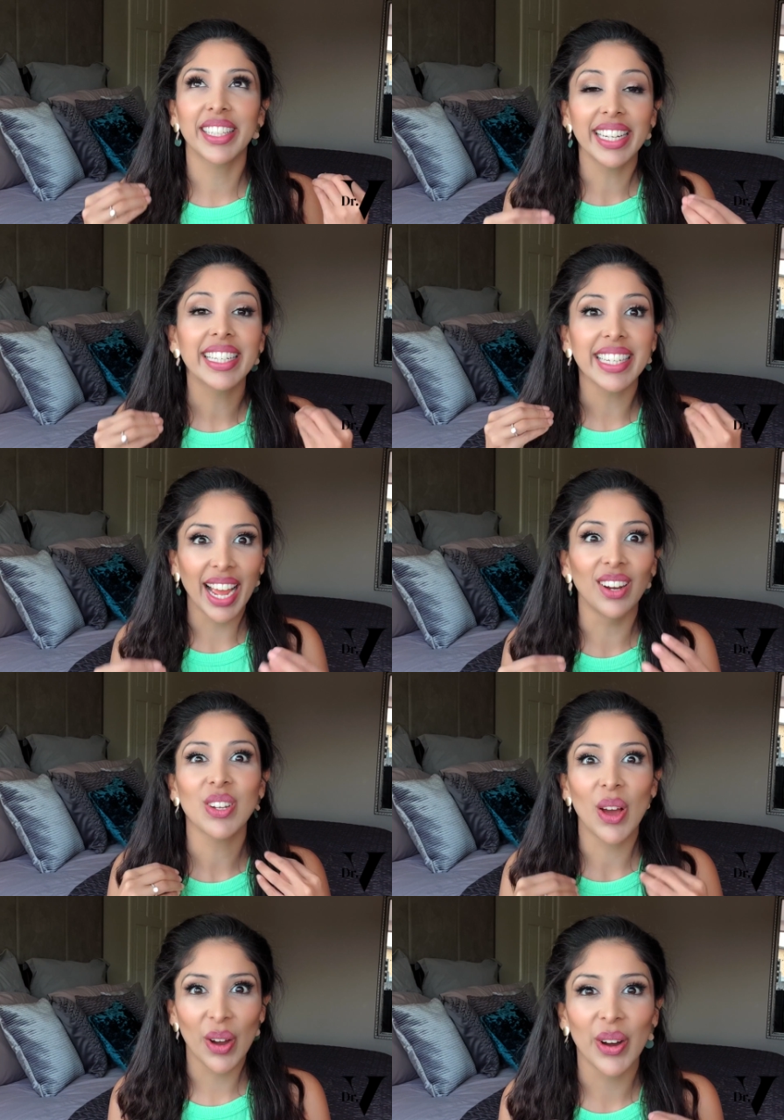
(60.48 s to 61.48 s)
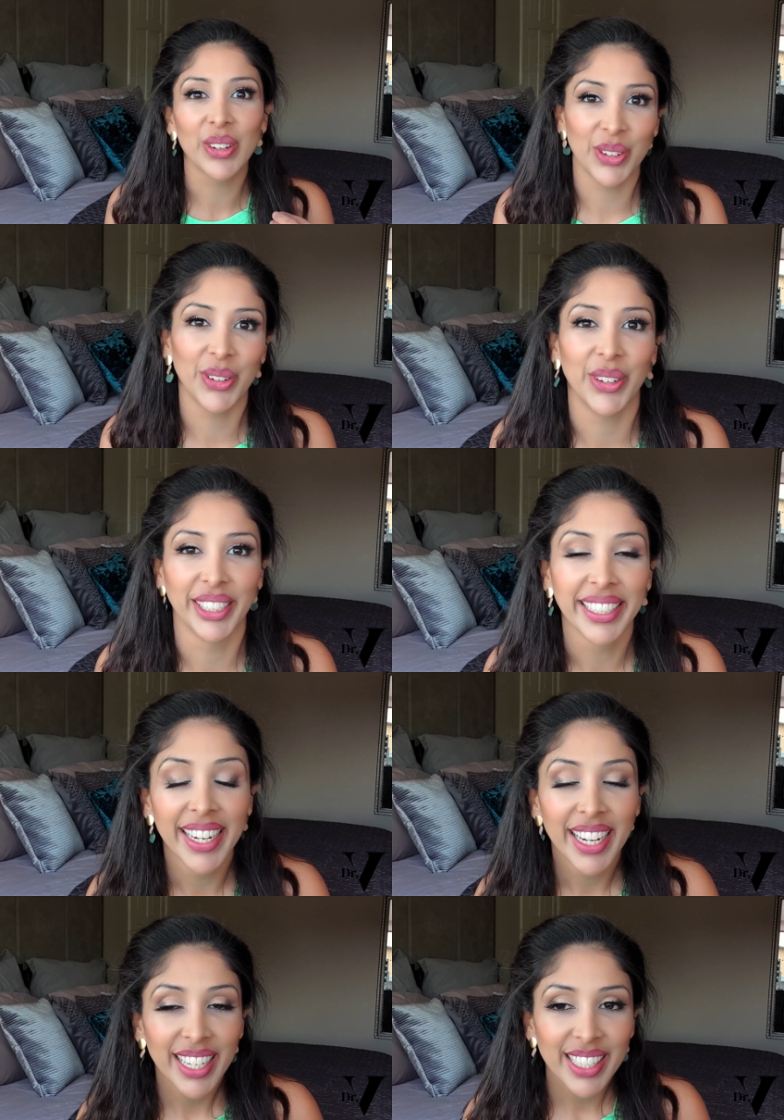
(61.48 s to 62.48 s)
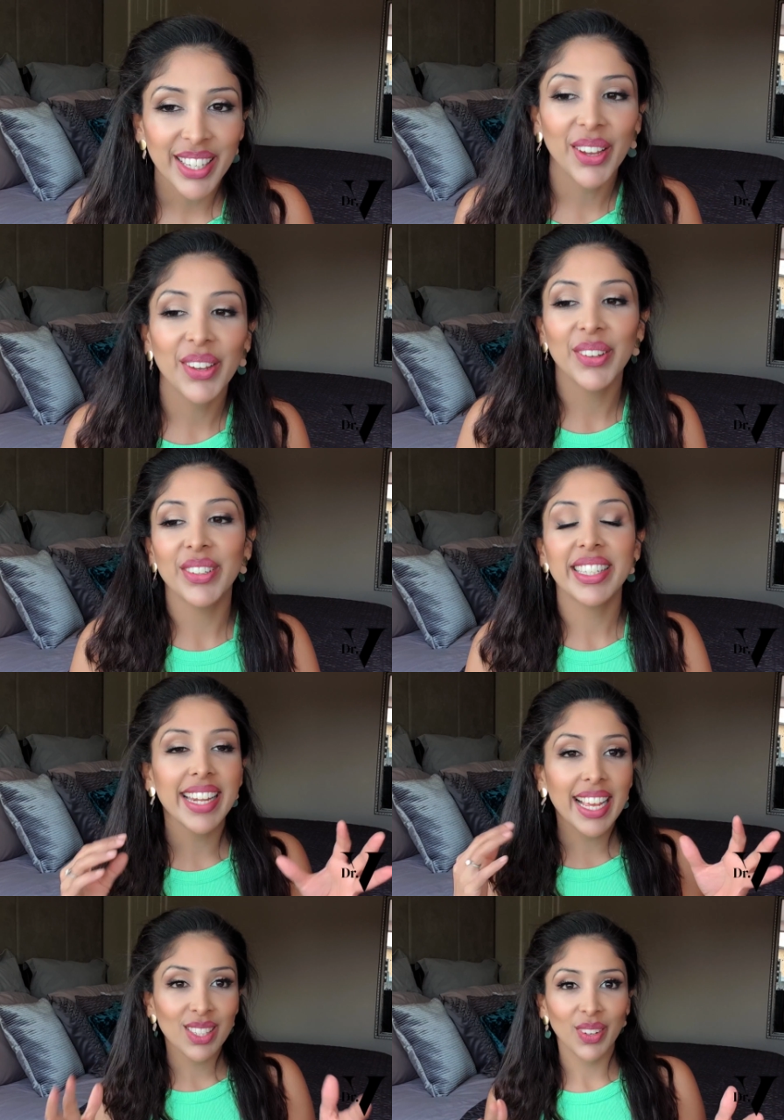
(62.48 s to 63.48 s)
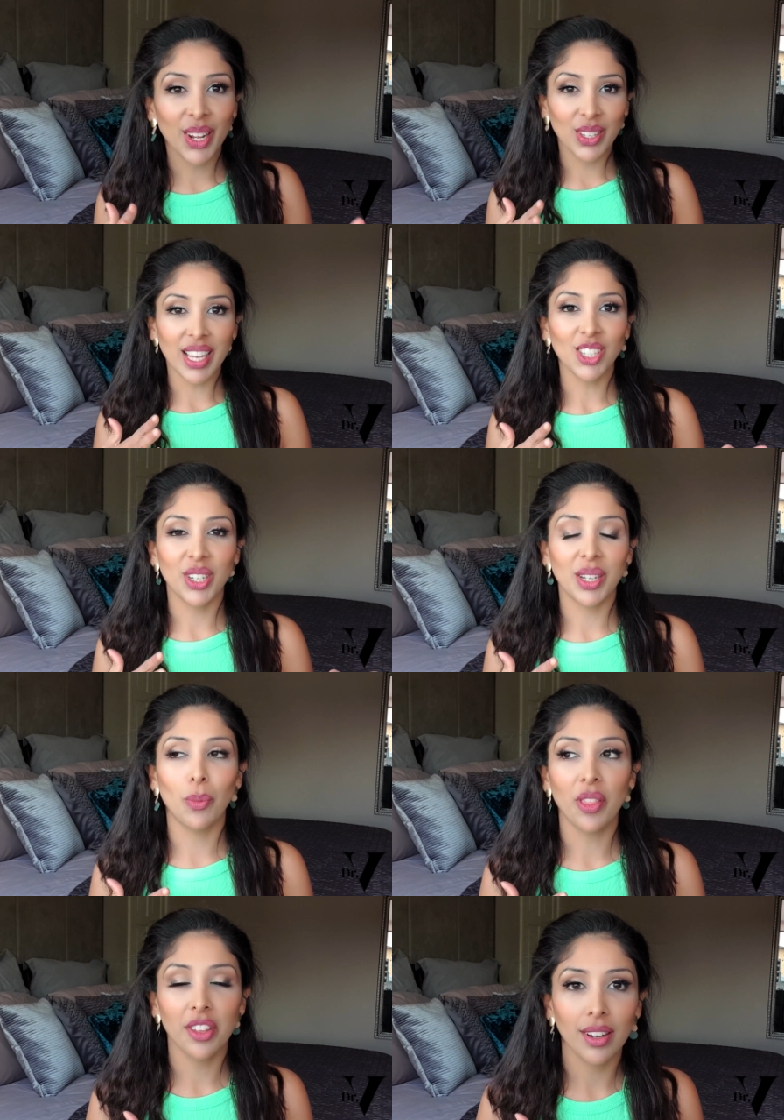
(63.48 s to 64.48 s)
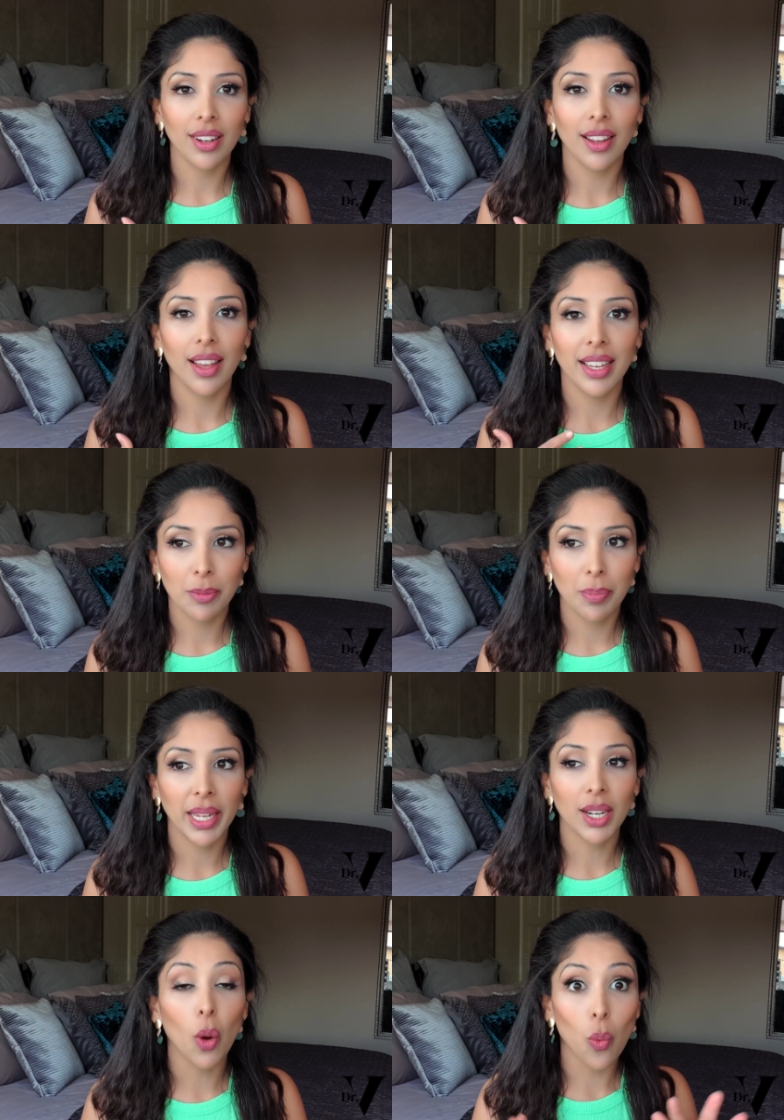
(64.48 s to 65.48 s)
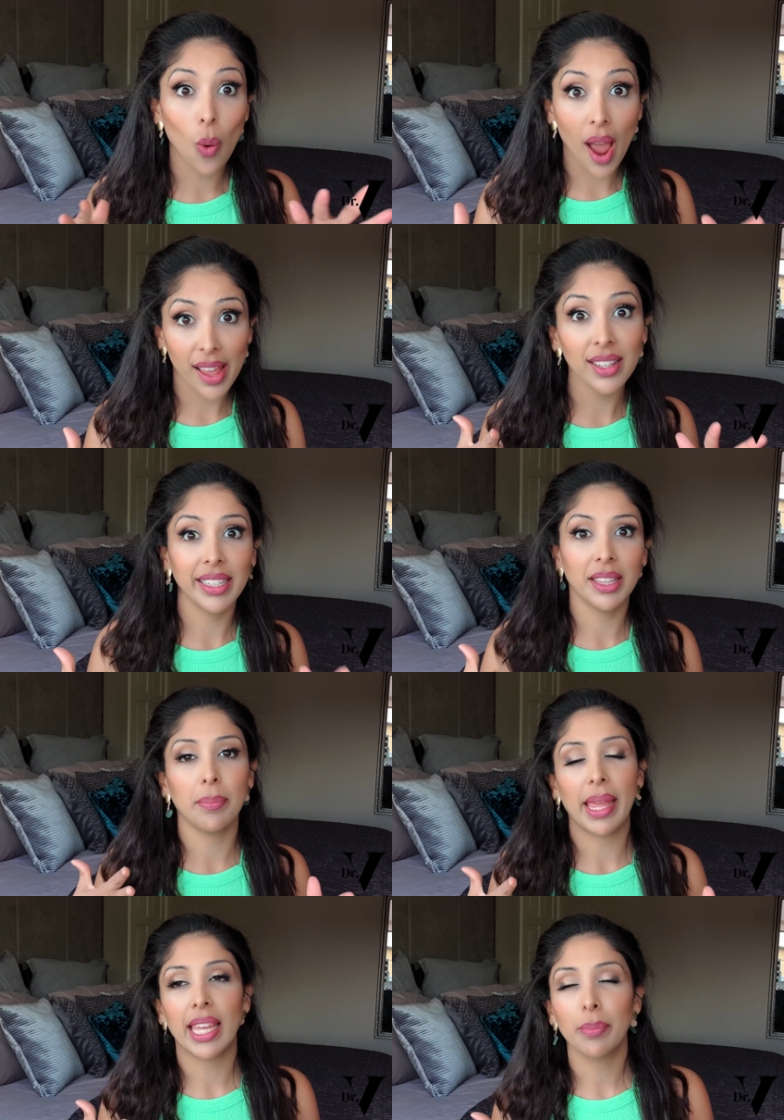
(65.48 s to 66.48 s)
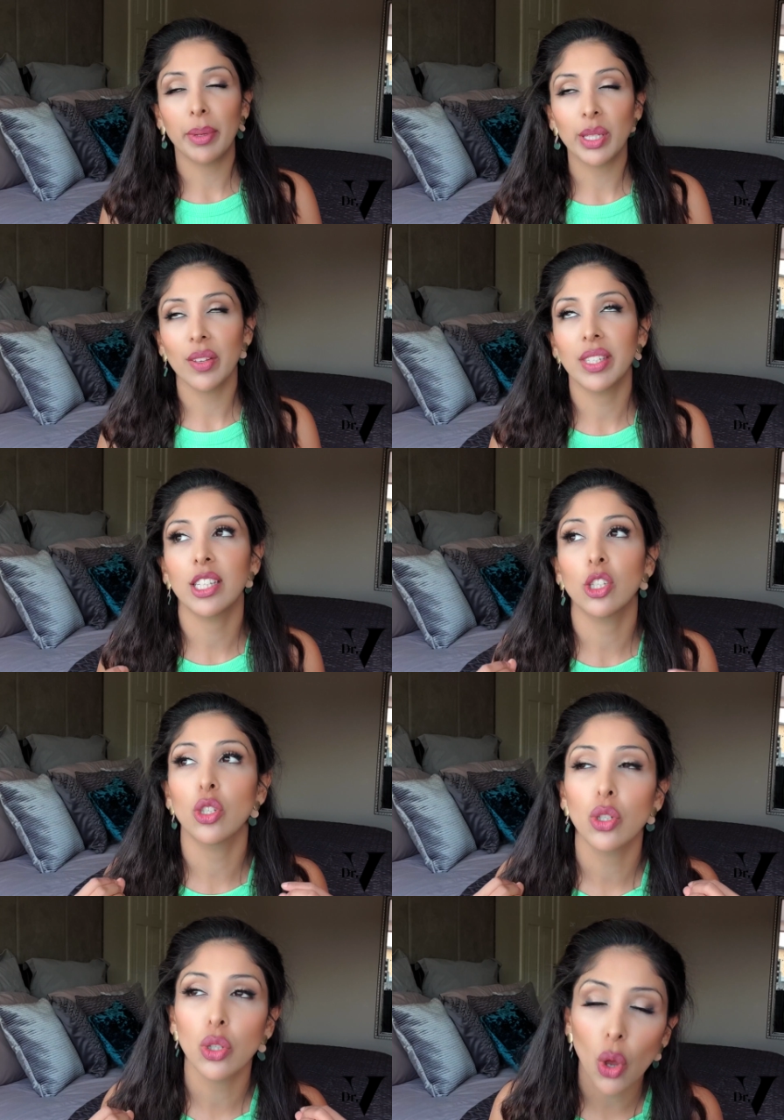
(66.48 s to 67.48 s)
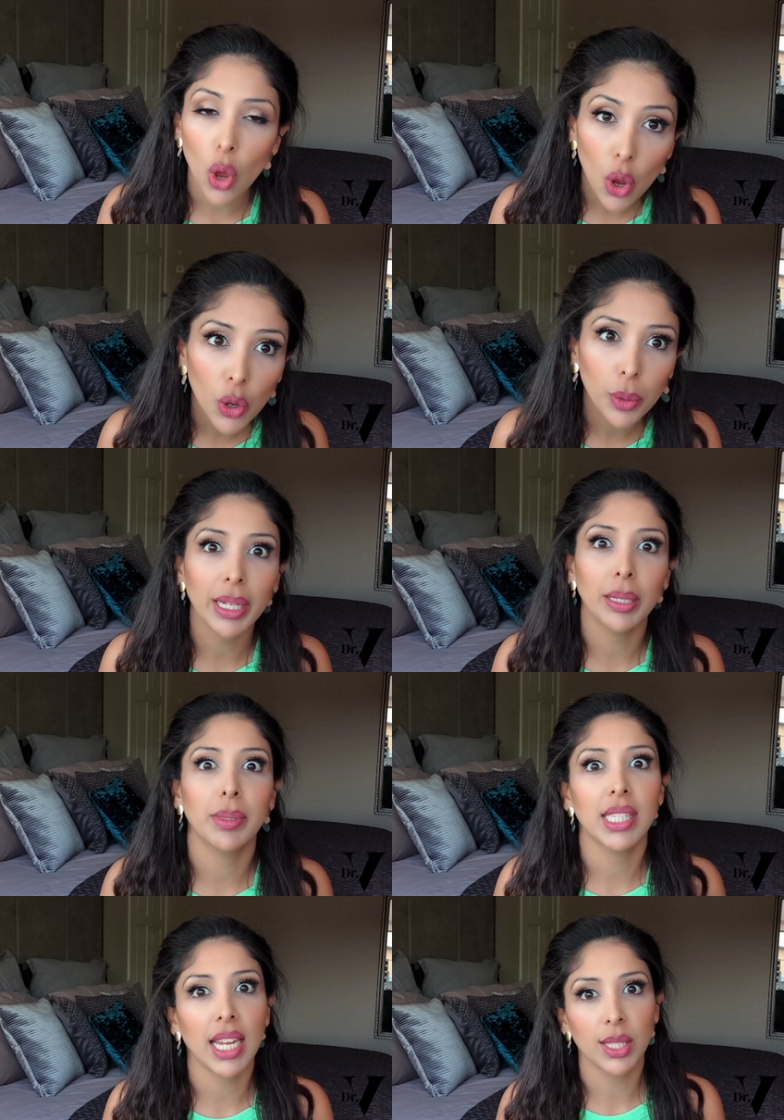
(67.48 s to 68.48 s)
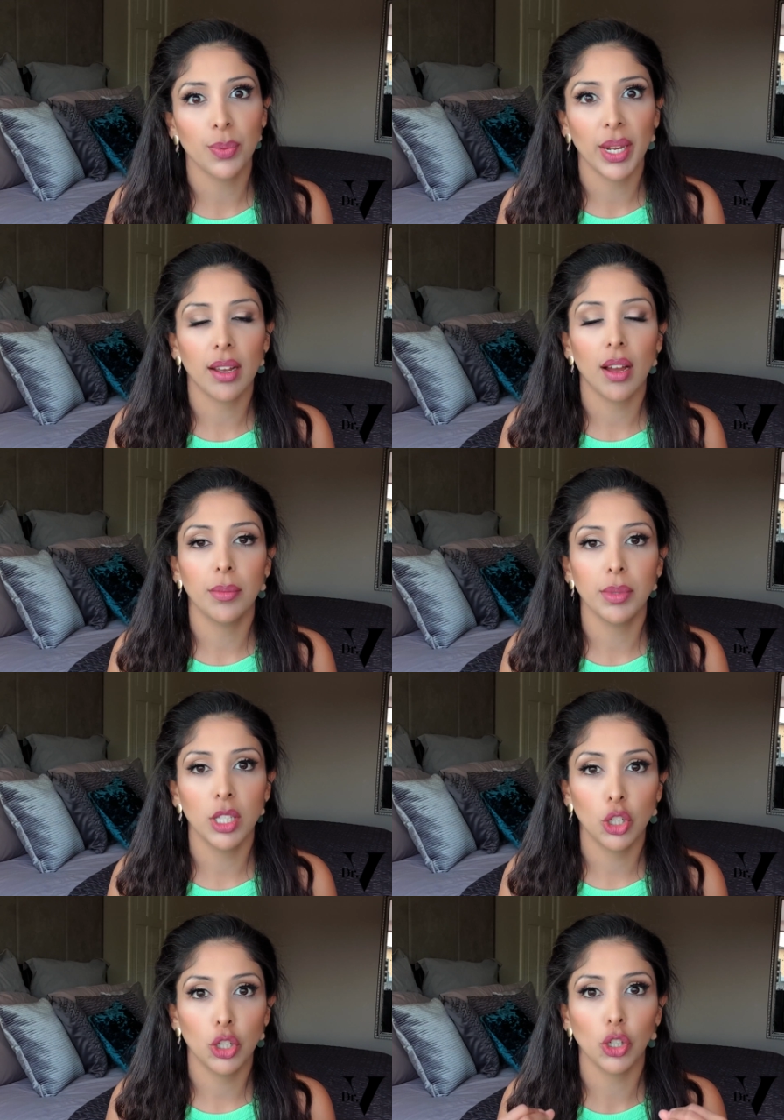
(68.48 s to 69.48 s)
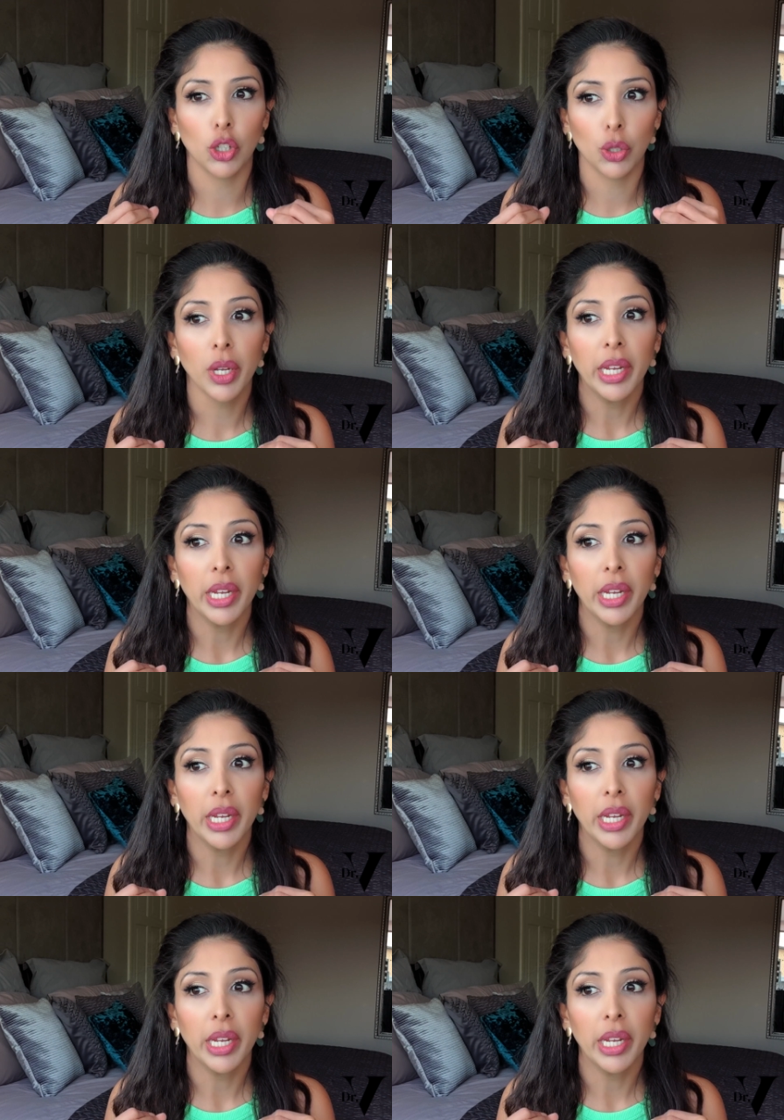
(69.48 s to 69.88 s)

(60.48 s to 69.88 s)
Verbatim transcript: geeked out hard on. So today's video is actually one that has been a while in the making because I've seen so many mistakes when it comes to